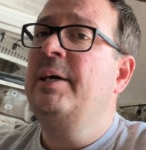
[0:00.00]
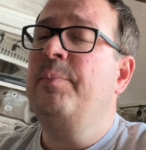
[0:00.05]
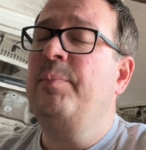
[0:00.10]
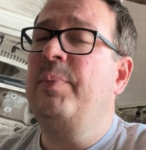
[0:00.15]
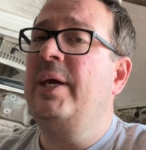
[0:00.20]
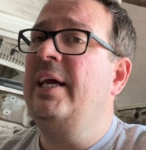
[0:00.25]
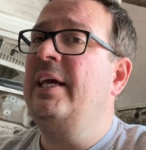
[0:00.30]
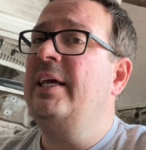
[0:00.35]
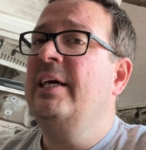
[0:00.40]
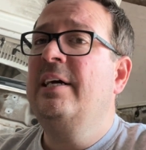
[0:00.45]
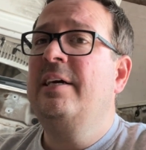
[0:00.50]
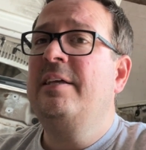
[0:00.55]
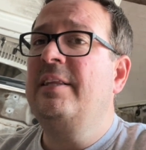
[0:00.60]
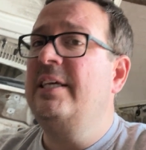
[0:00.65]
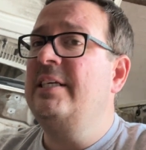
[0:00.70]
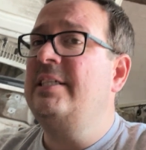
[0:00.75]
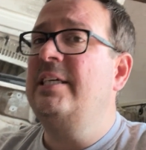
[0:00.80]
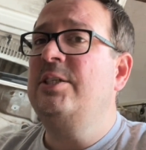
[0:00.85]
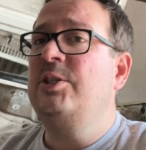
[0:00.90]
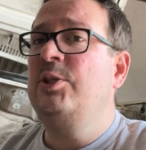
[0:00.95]
B,
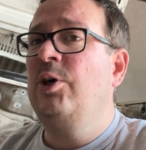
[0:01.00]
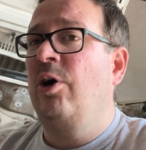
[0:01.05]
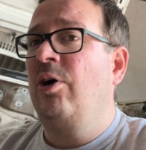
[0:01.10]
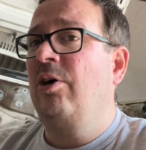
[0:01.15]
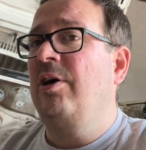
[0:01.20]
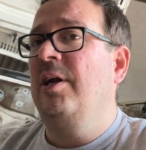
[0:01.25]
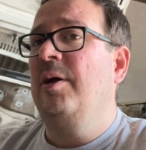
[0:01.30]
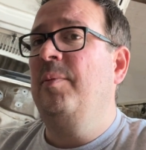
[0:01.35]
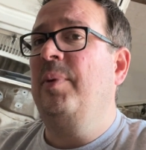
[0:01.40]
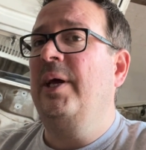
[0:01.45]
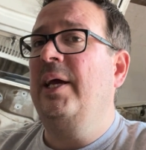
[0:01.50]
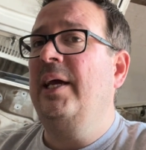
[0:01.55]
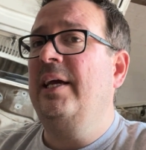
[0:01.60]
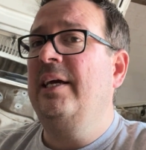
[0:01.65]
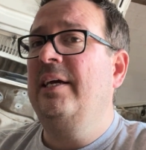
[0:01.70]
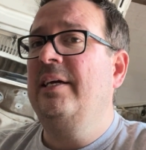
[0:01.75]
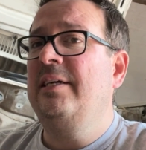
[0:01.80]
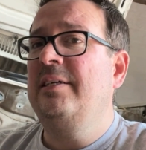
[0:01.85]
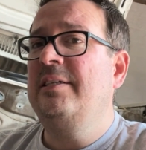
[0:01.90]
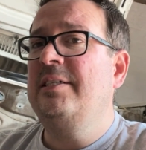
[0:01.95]
this is not going to be
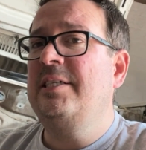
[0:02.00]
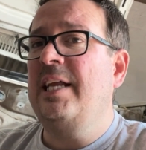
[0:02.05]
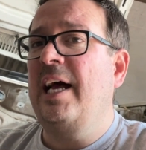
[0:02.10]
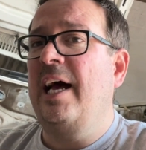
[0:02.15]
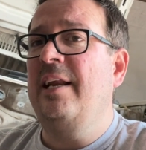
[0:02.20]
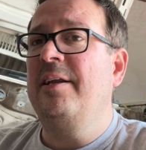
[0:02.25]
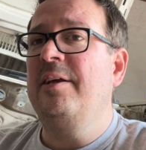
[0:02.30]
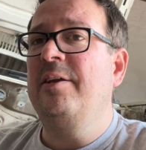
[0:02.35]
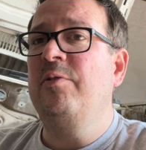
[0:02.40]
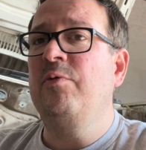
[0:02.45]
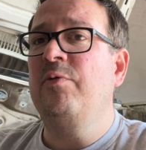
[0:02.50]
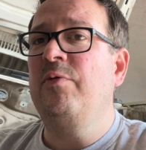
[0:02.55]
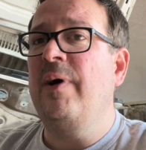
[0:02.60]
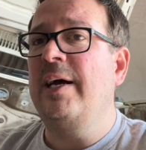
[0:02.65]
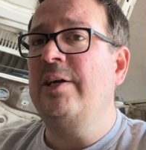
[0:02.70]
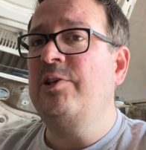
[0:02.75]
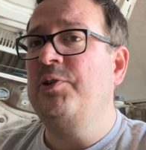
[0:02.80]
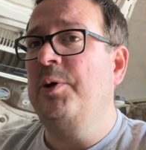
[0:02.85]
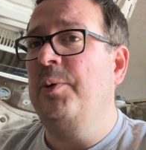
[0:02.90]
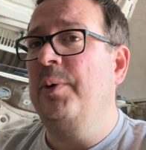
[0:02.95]
standard and
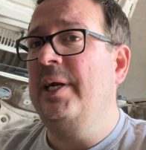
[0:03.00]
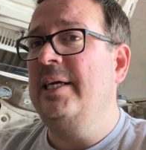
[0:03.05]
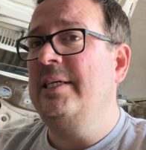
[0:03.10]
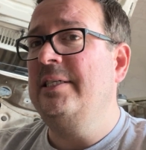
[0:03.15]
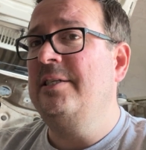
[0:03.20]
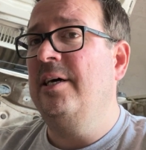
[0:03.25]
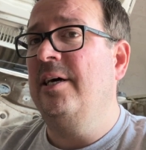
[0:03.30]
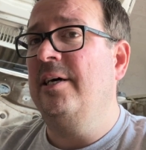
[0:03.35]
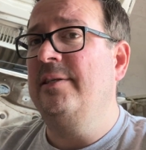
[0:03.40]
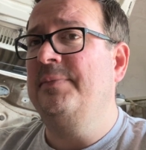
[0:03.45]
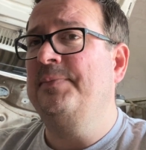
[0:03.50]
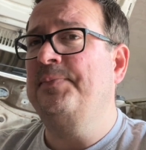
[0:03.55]
factory when it's done.